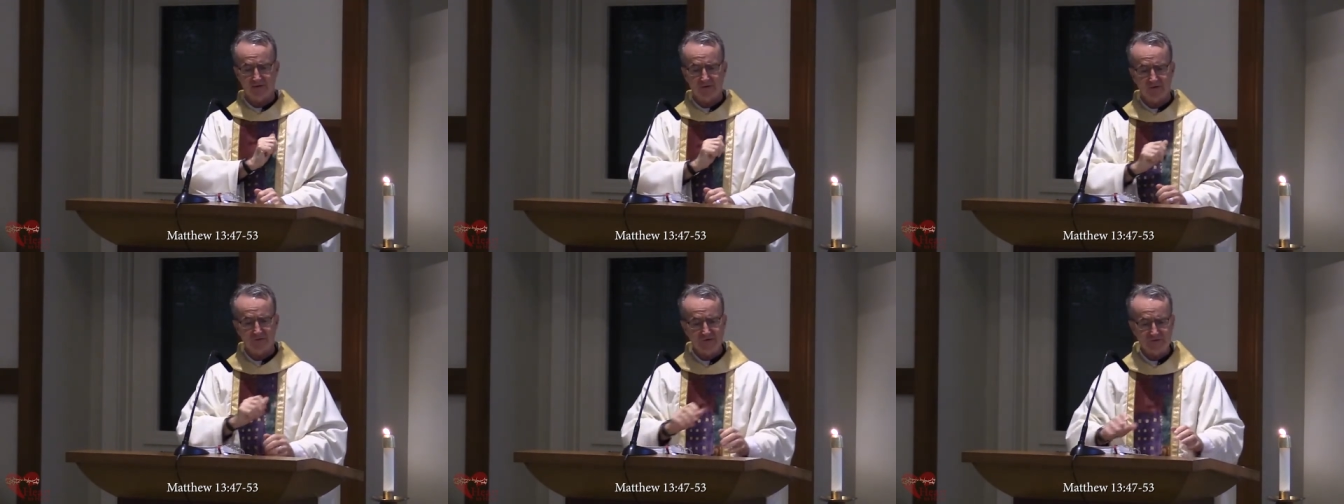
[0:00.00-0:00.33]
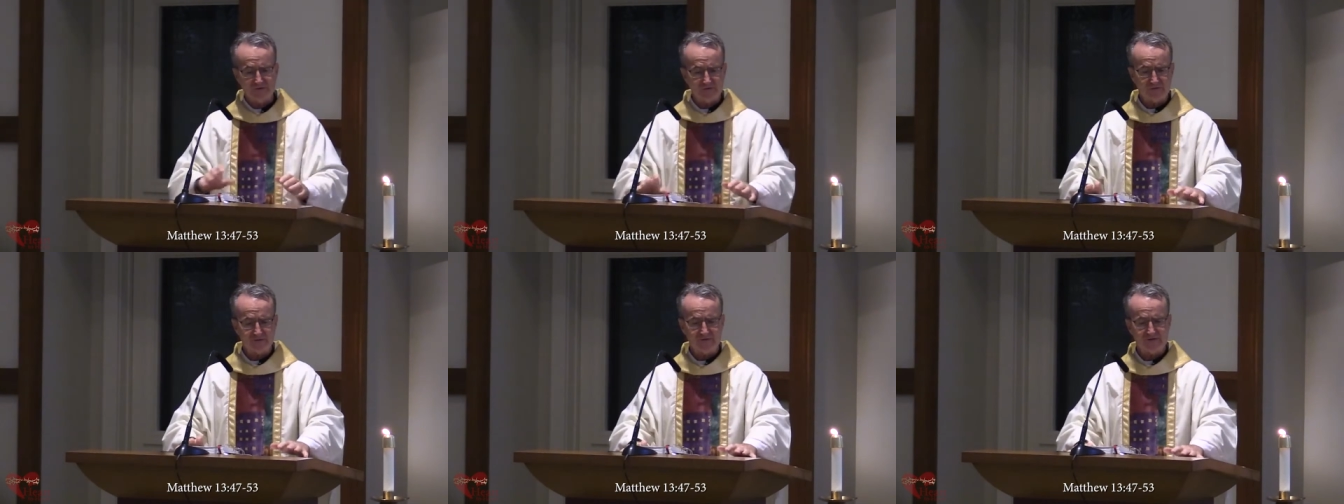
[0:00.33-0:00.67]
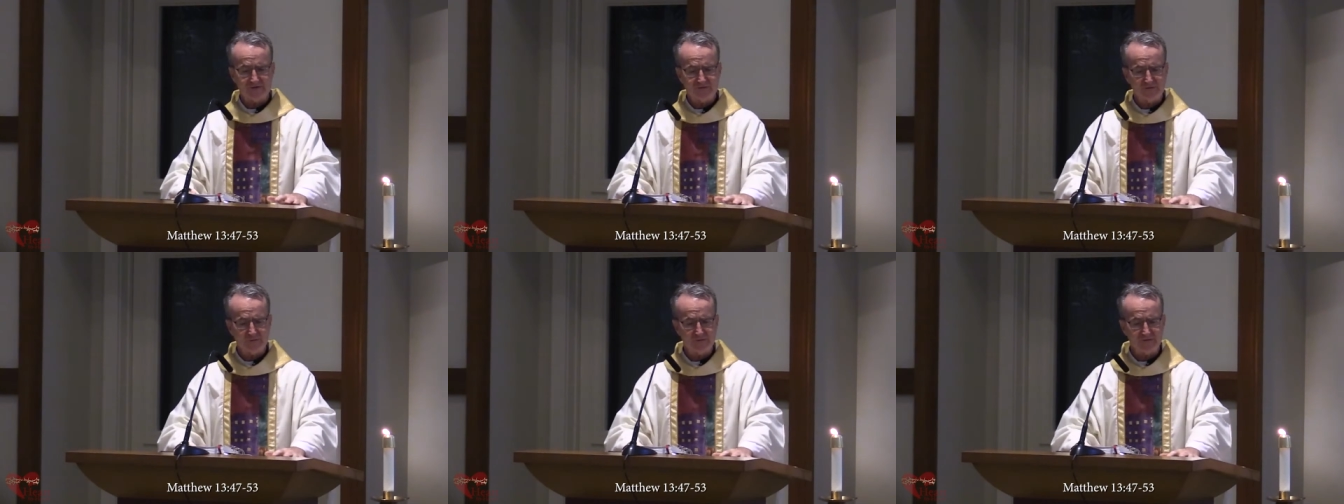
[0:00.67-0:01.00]
Jesus
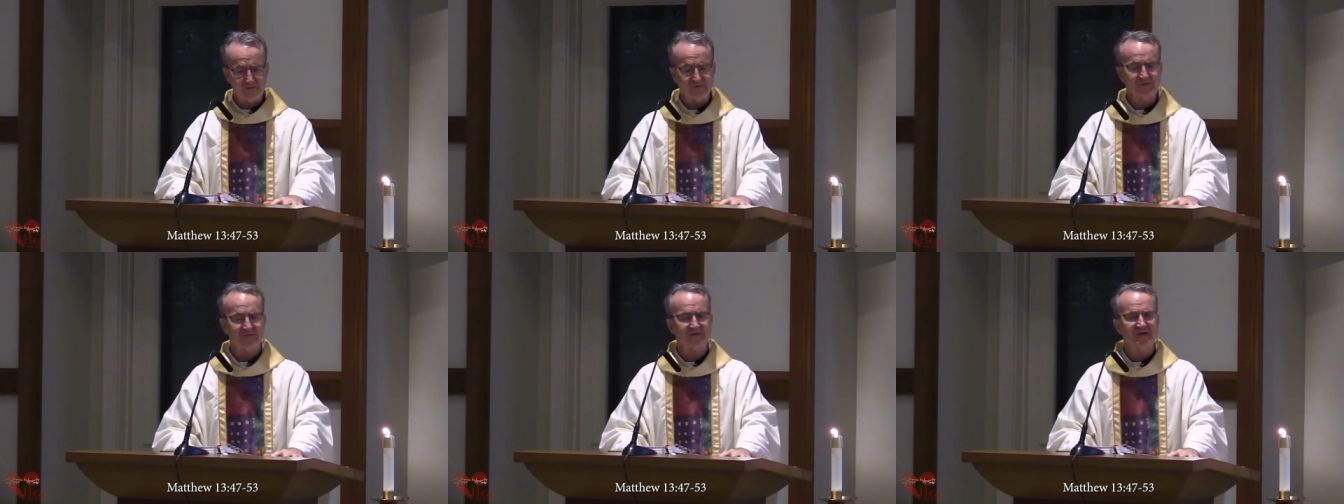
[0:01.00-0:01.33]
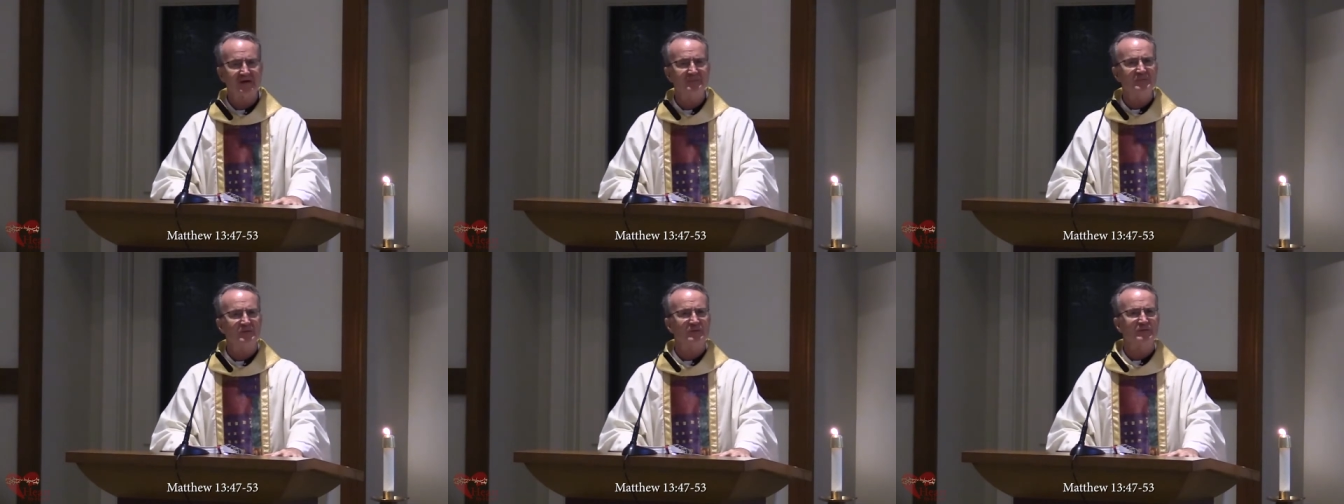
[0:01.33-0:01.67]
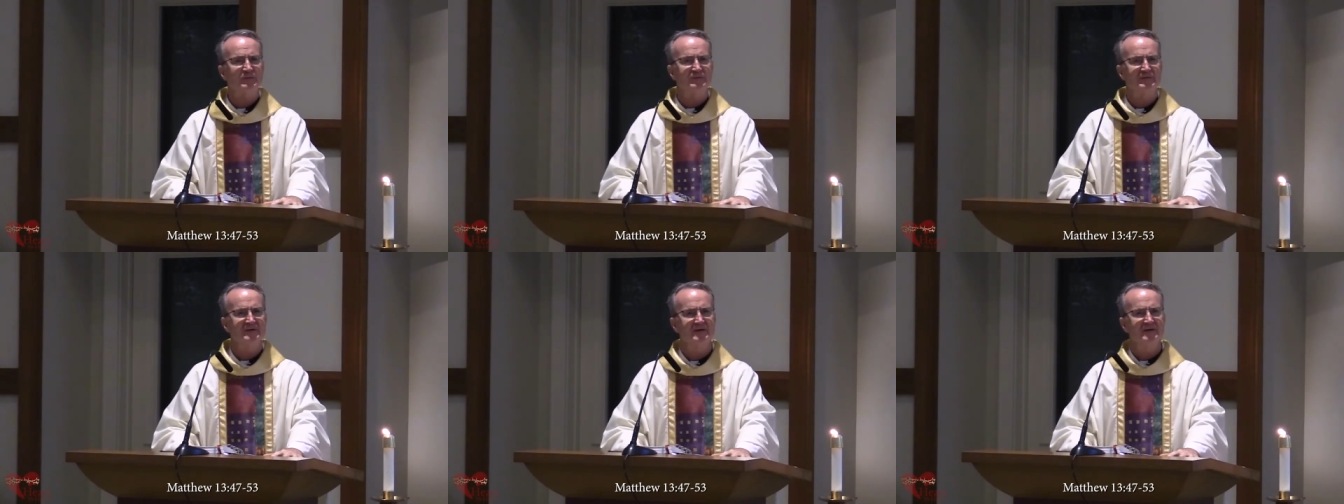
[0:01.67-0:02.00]
said to his
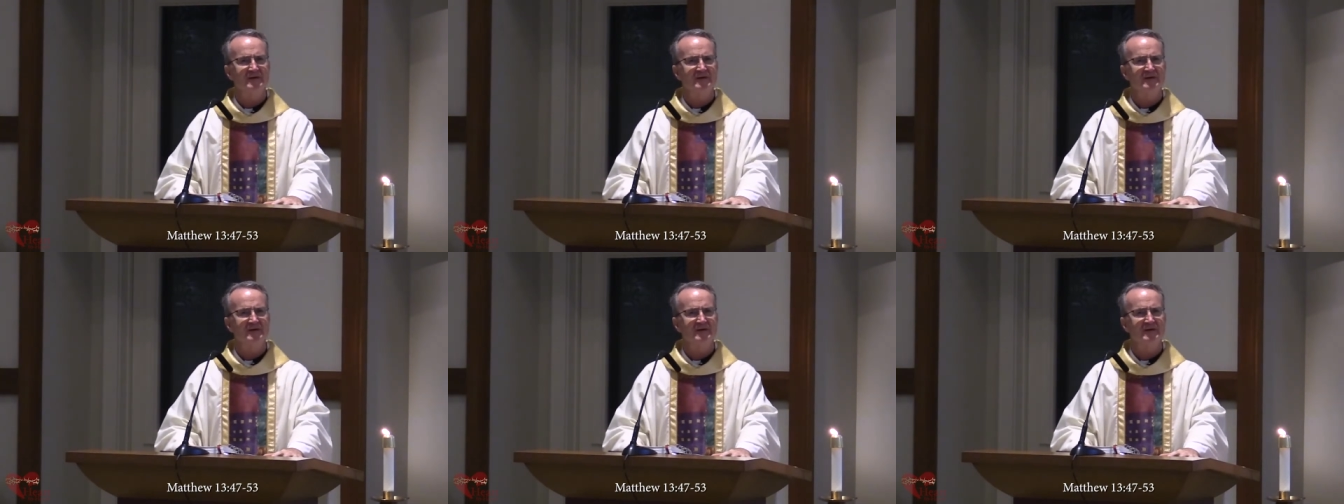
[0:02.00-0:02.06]
disciples,